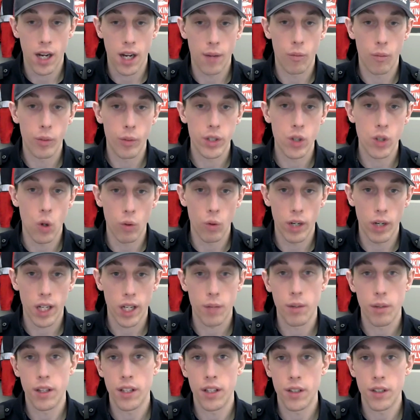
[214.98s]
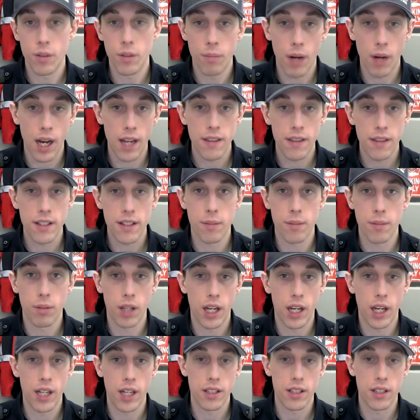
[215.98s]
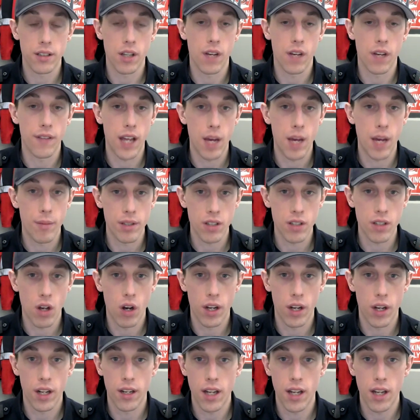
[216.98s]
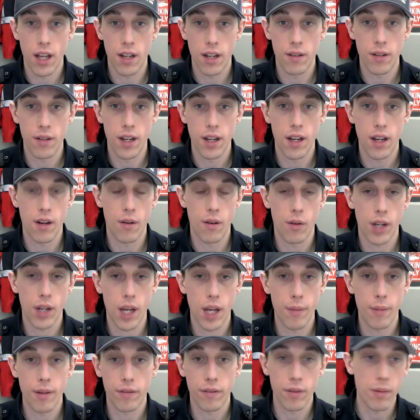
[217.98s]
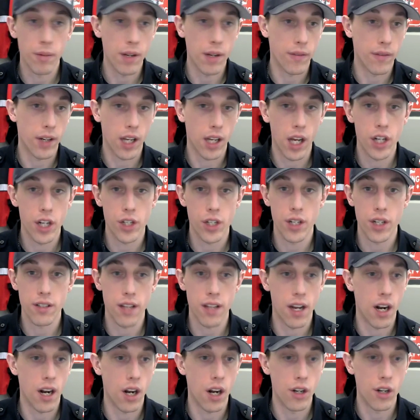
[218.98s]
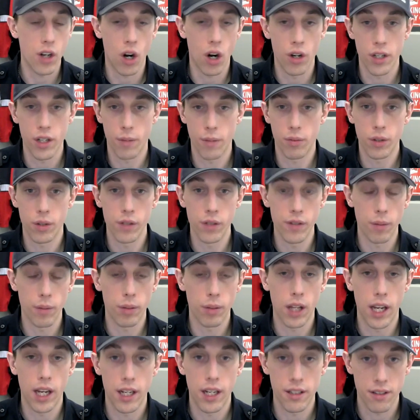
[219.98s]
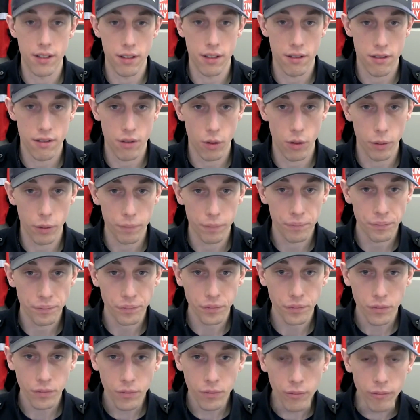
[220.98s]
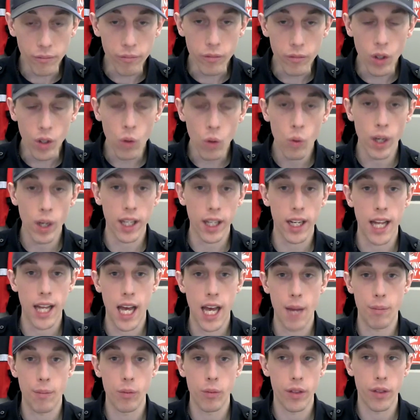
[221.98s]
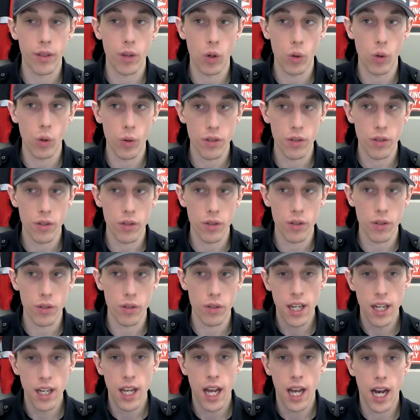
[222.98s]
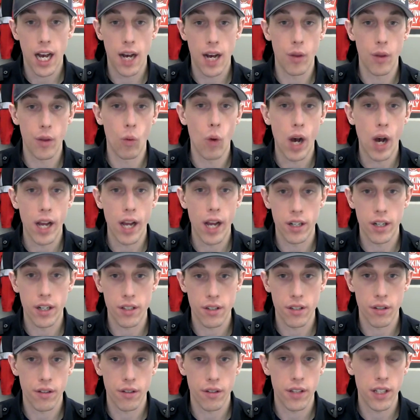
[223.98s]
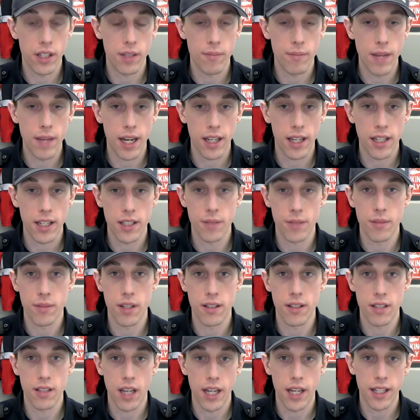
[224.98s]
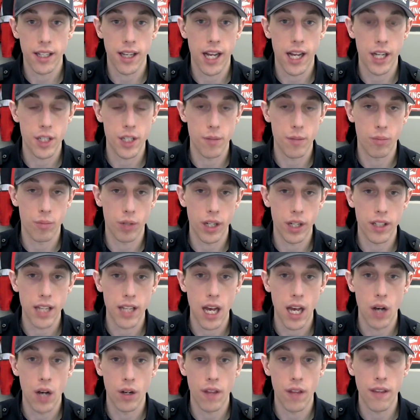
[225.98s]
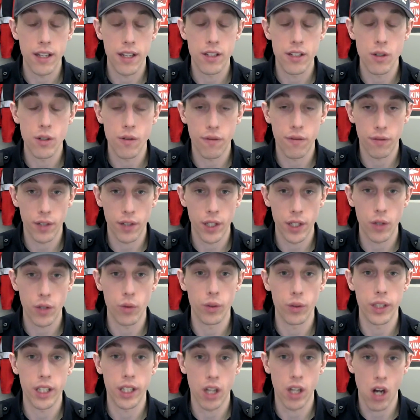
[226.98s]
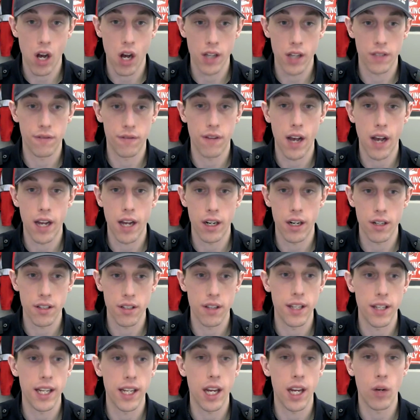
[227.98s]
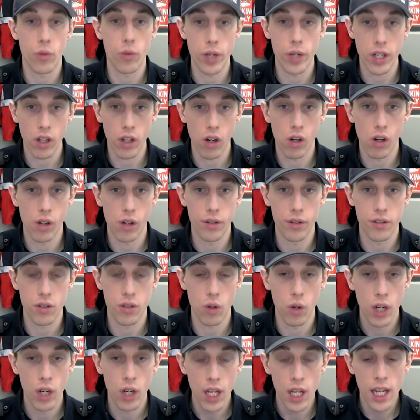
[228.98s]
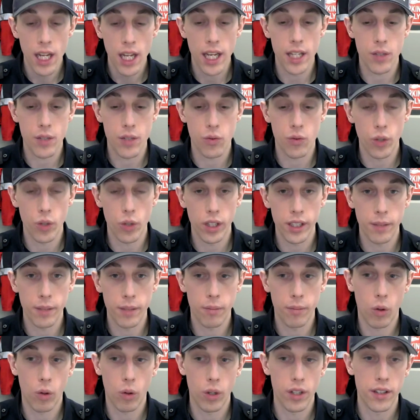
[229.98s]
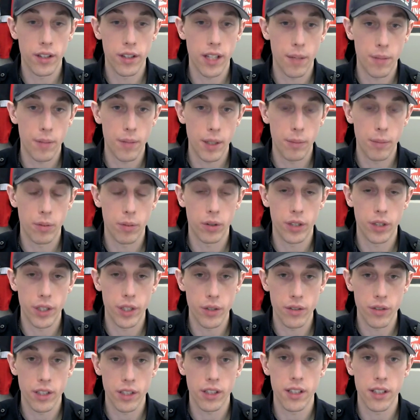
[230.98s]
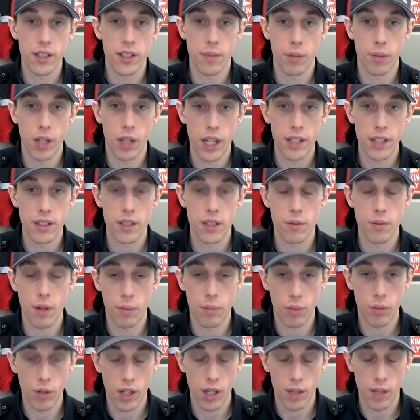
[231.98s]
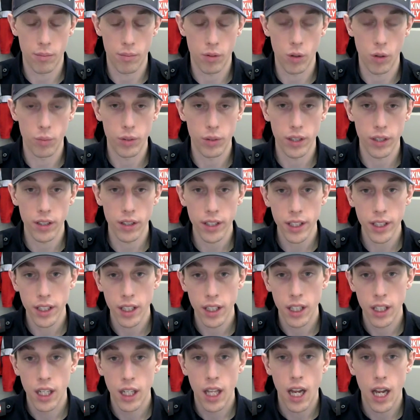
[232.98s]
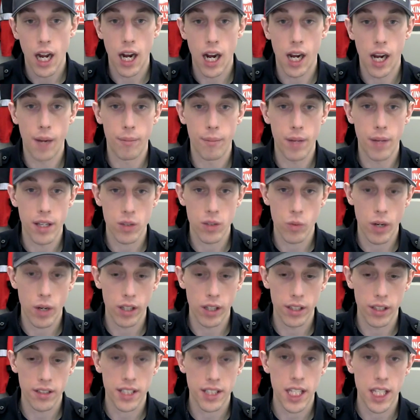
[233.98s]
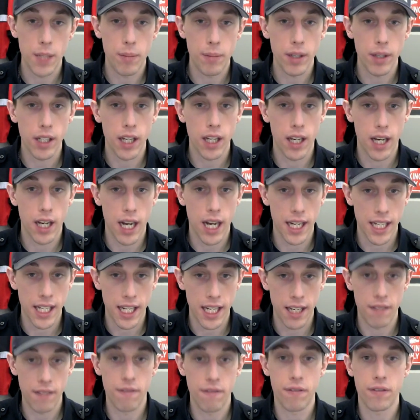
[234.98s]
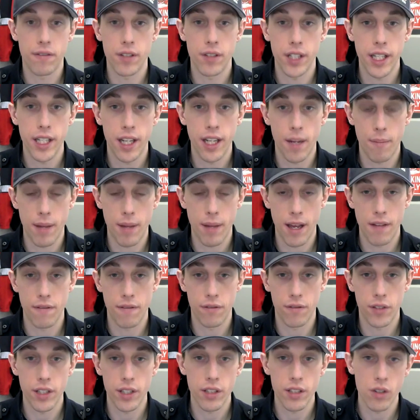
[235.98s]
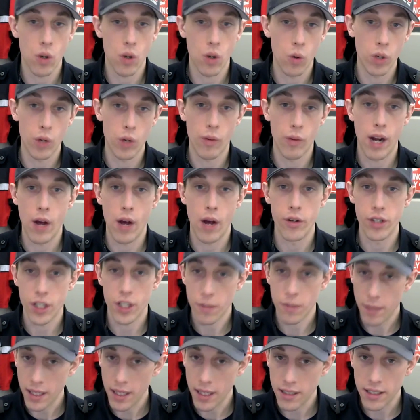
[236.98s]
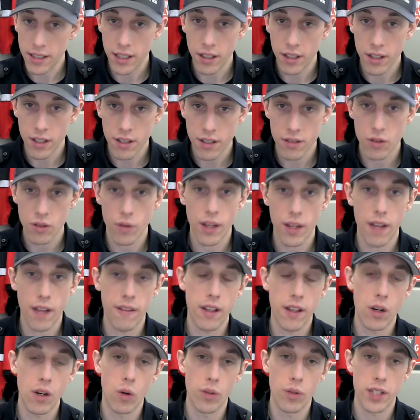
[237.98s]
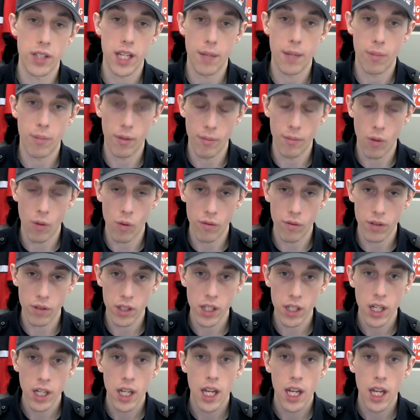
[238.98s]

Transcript: We don't recommend that you buy these appliances off Amazon and are coming from different countries that aren't approved appliances. So what can happen with those is the wires or the mechanisms inside can actually break down, and they do frequently cause fires and they get recalled. So it's really important that people are using these appliances appropriately, as well as keeping a kid-free and a pet-free zone around your space heaters so that they don't tip them over